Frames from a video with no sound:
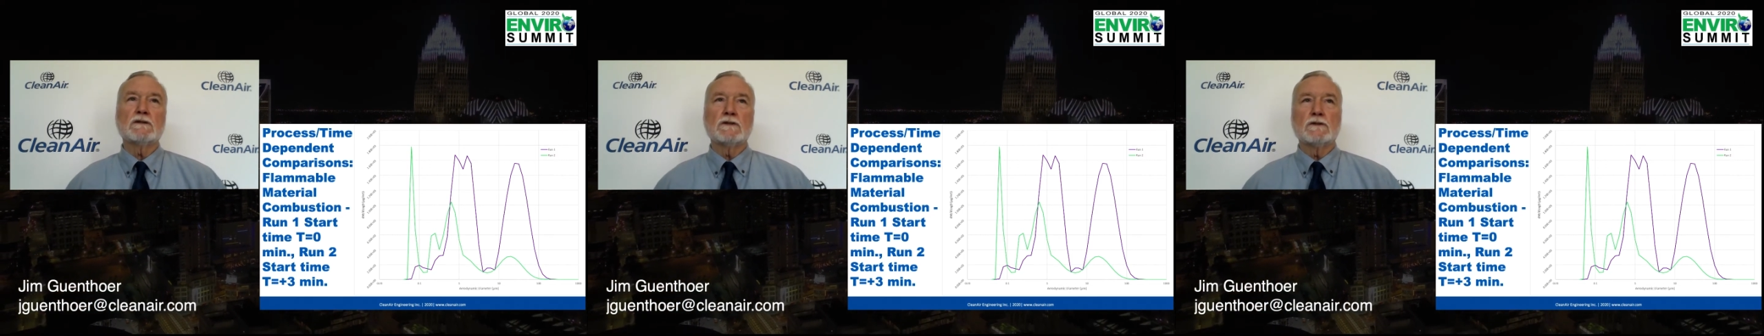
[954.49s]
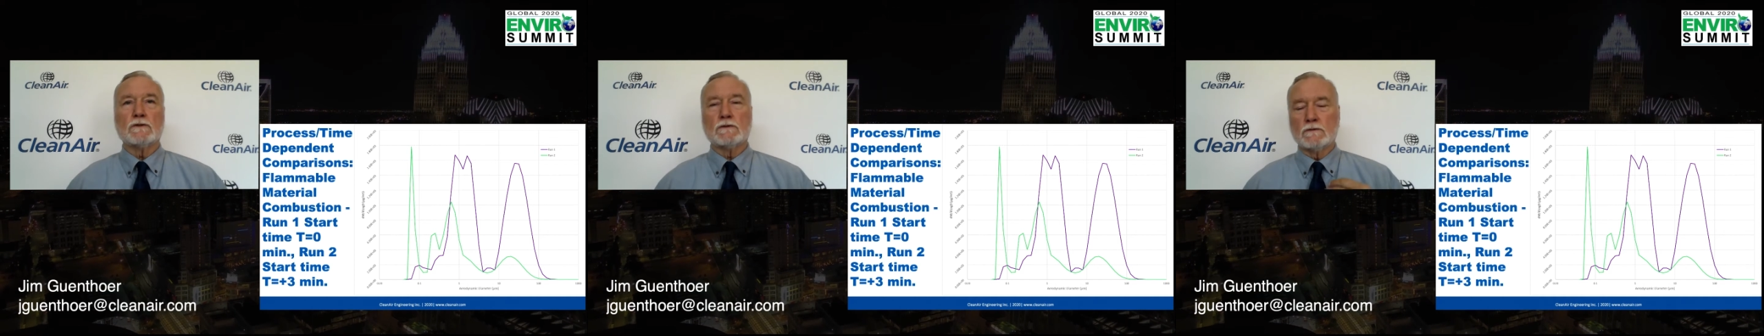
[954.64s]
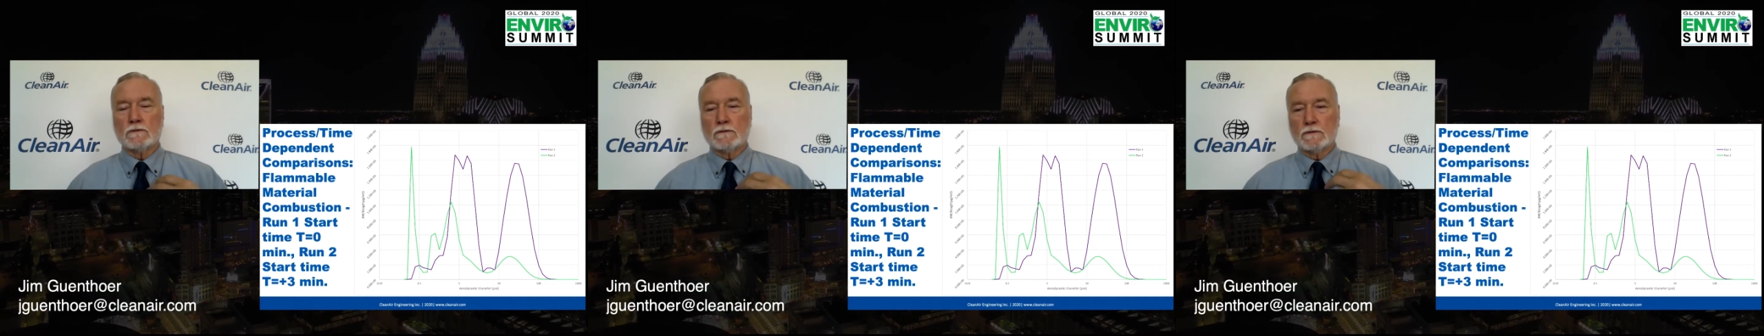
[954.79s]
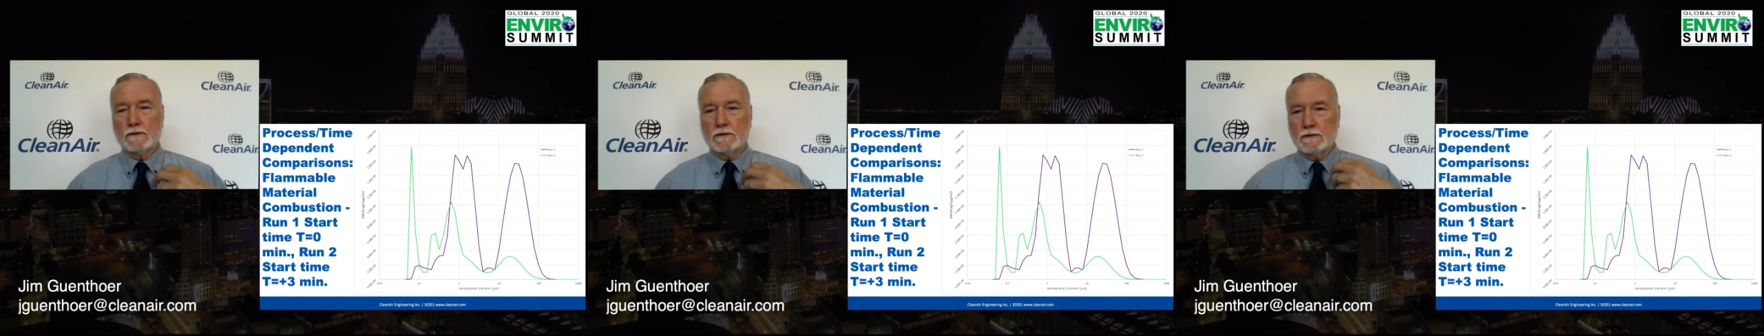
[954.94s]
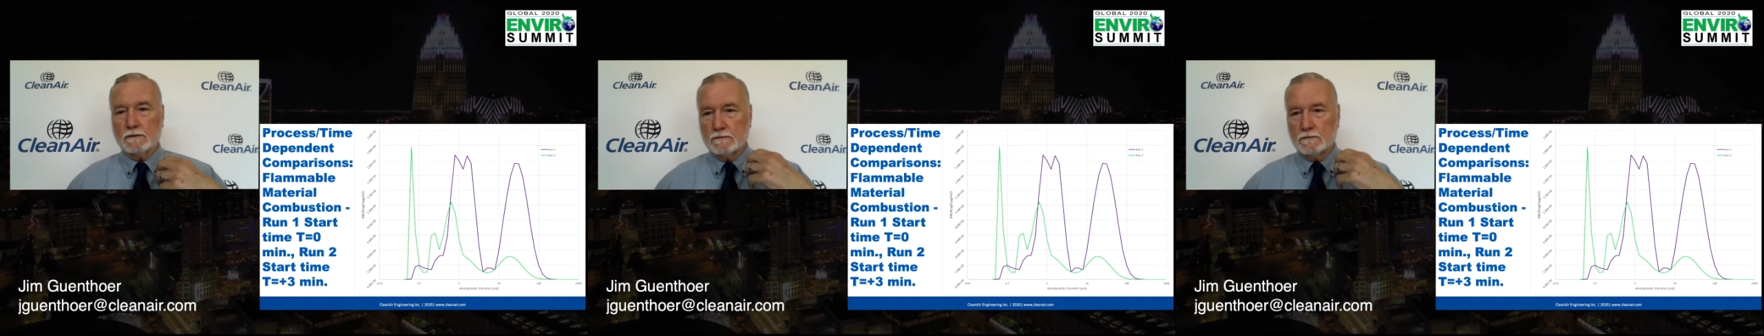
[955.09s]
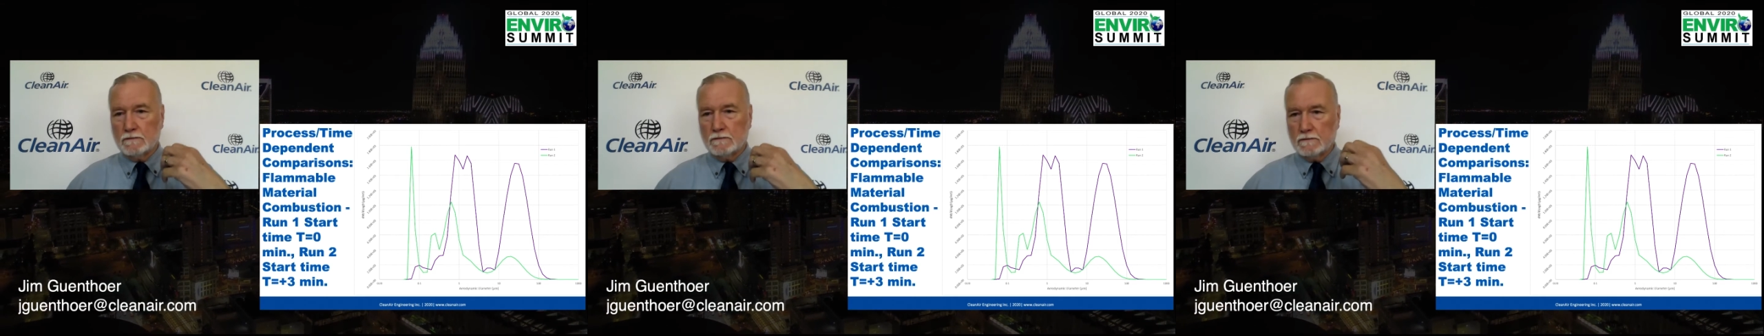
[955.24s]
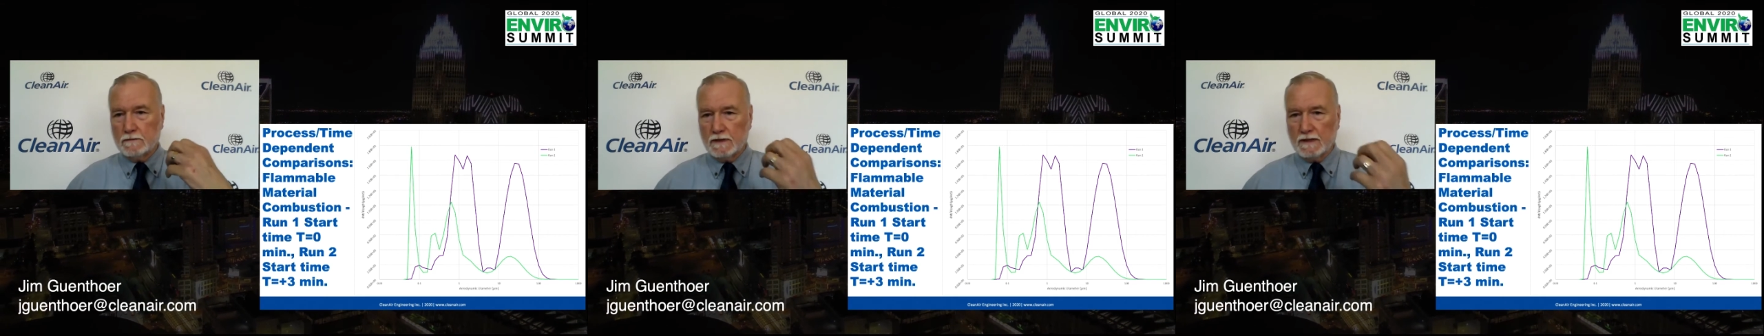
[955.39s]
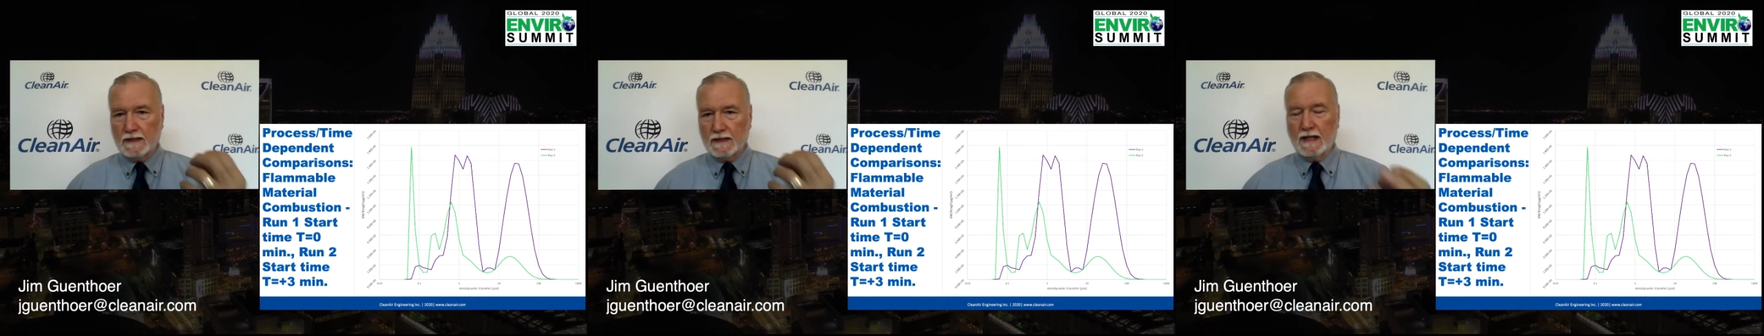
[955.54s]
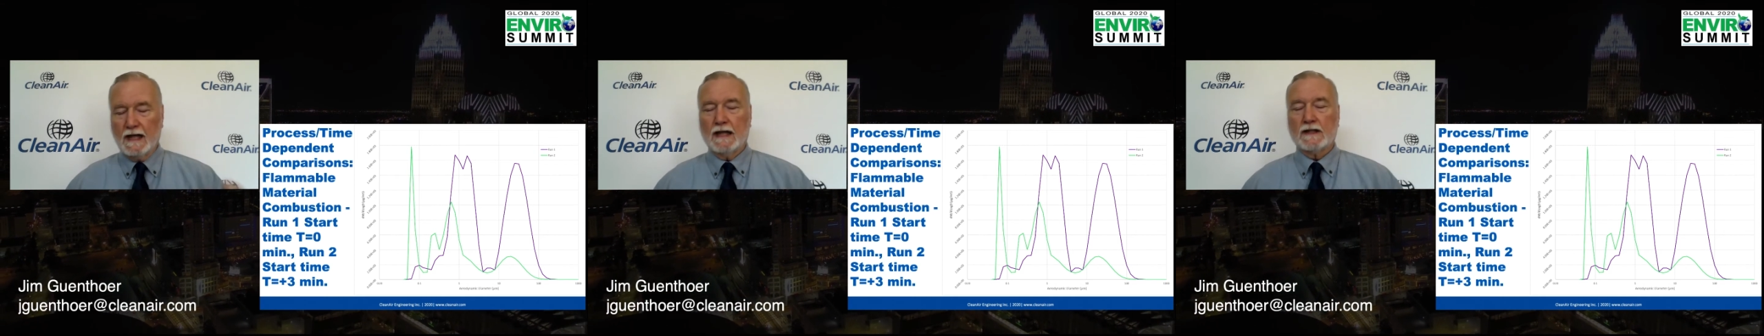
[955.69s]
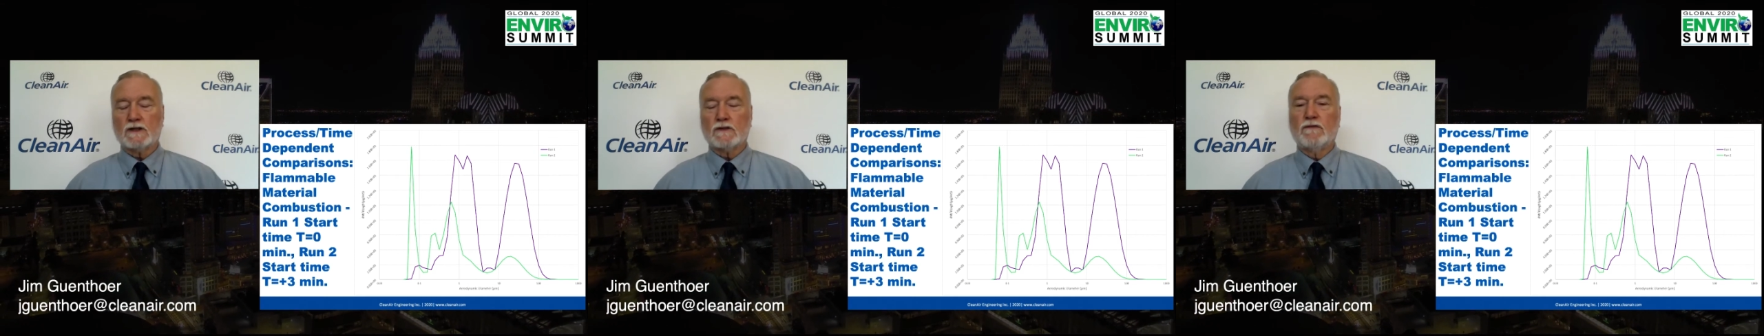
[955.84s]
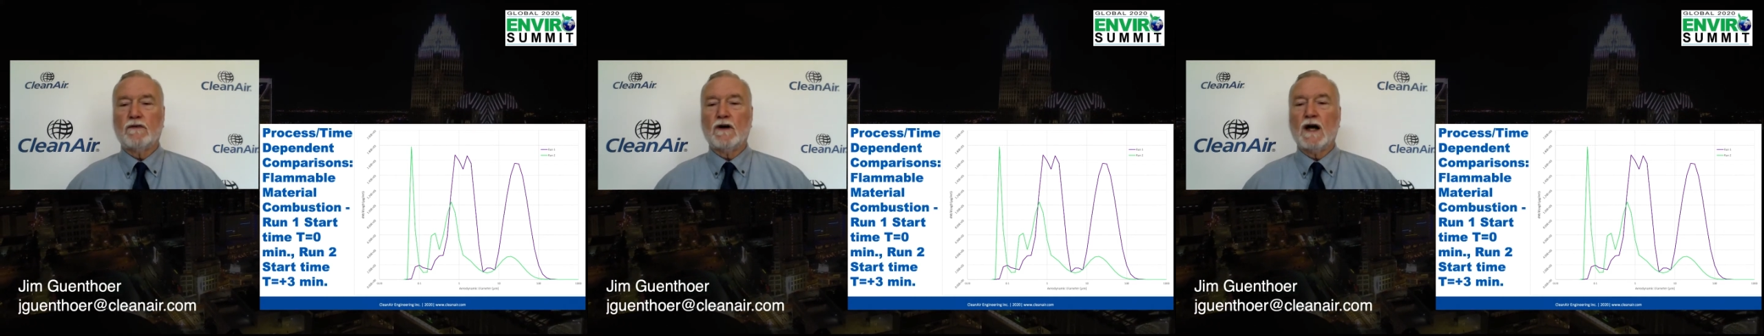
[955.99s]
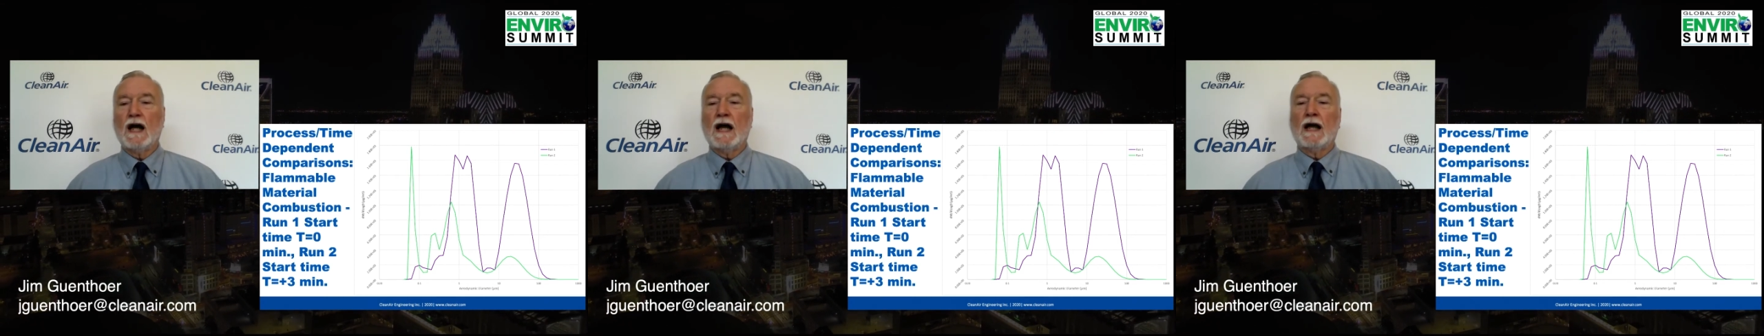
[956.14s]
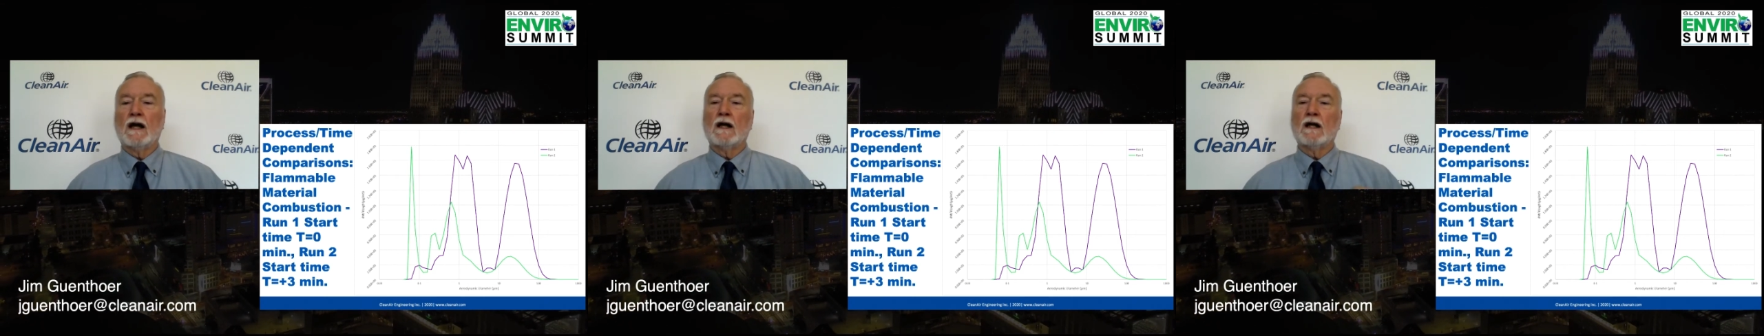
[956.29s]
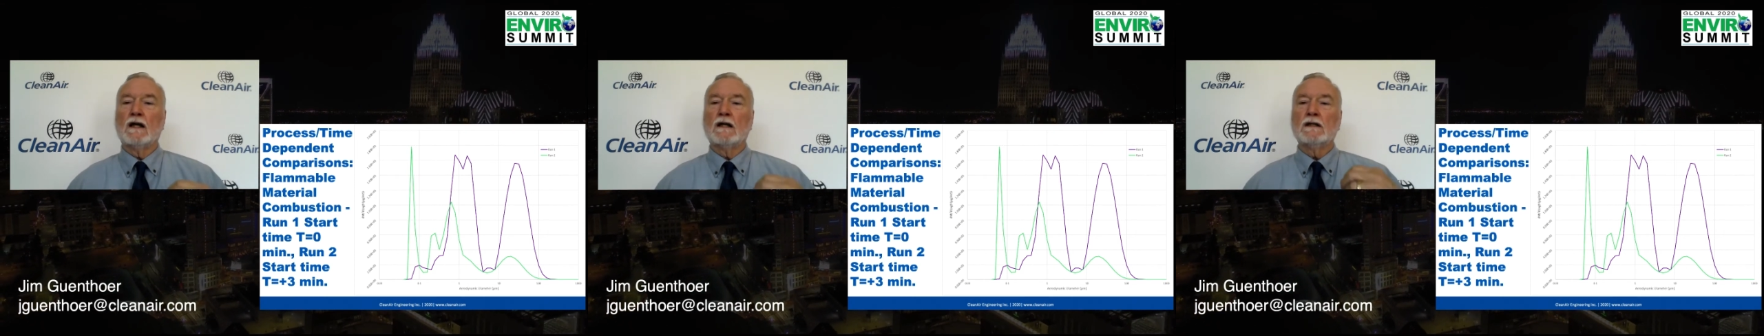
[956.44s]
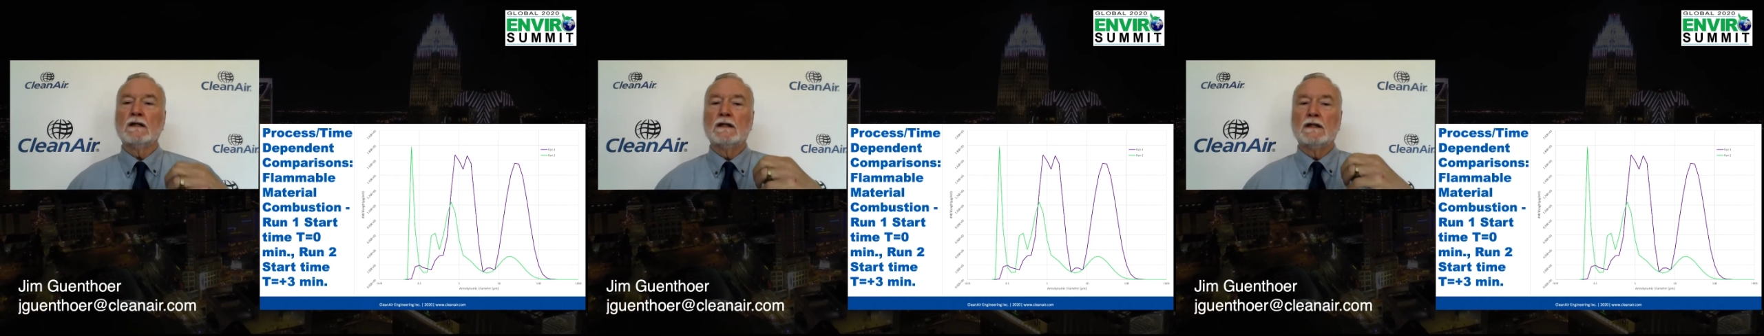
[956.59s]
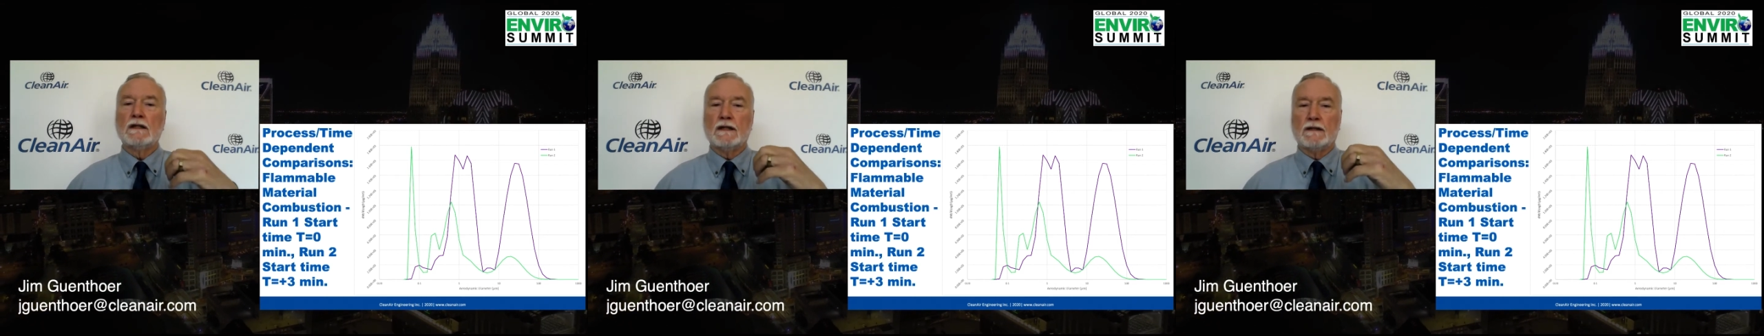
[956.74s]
to catch fire.